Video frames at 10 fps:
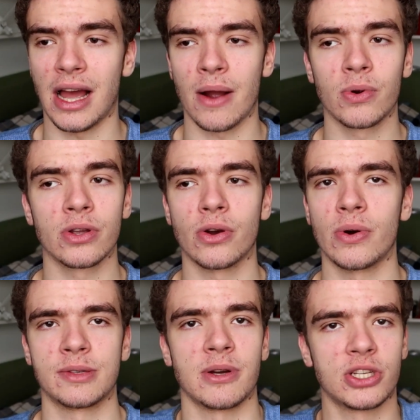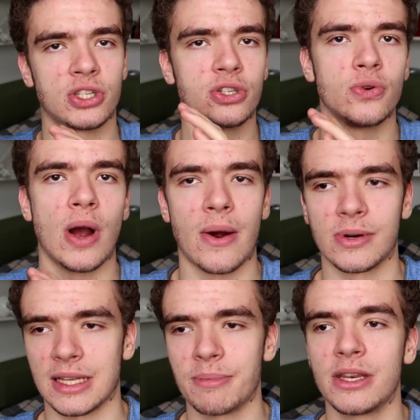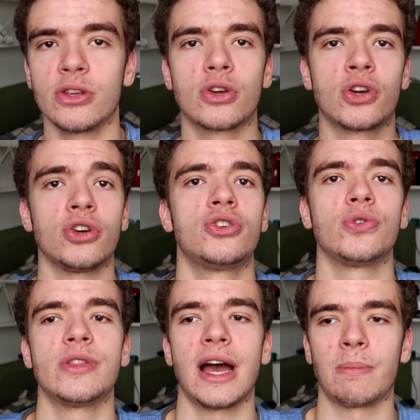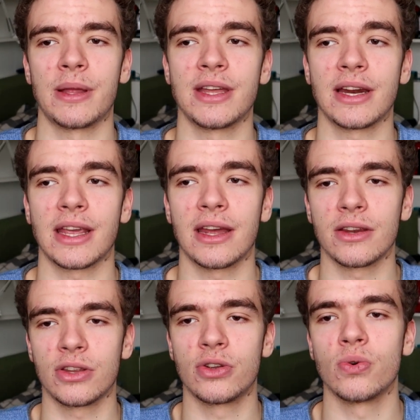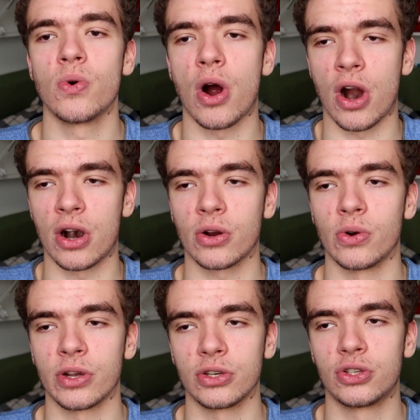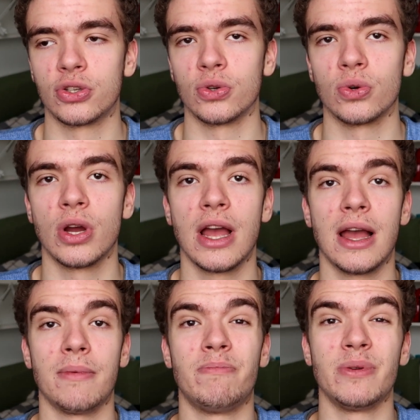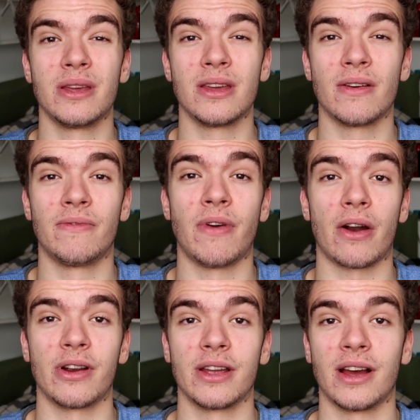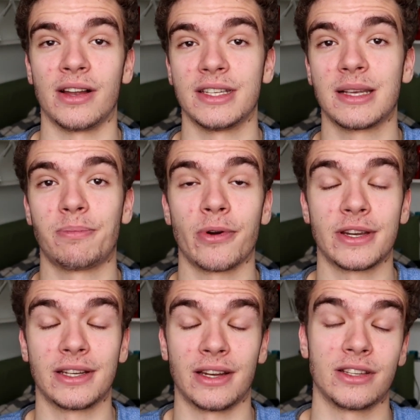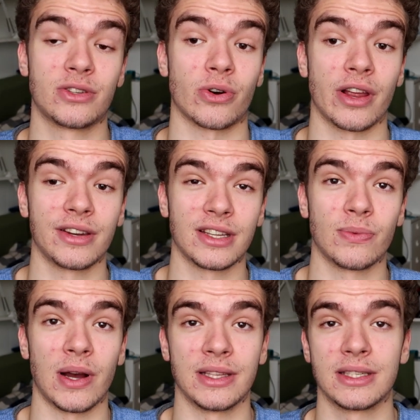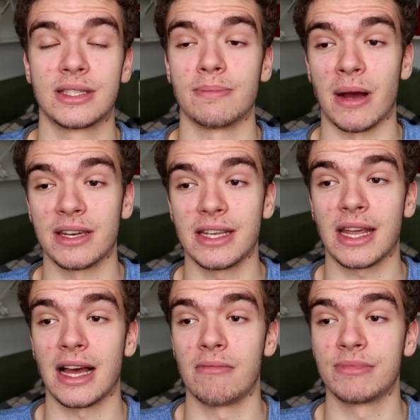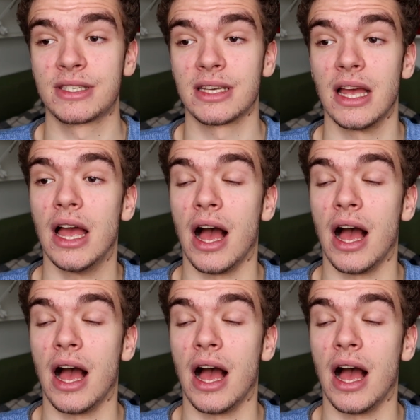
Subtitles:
I wouldn't go as much as 2 hours. I mean, you could do that, but then again, you are going to be very disappointed and disoriented once Monday comes,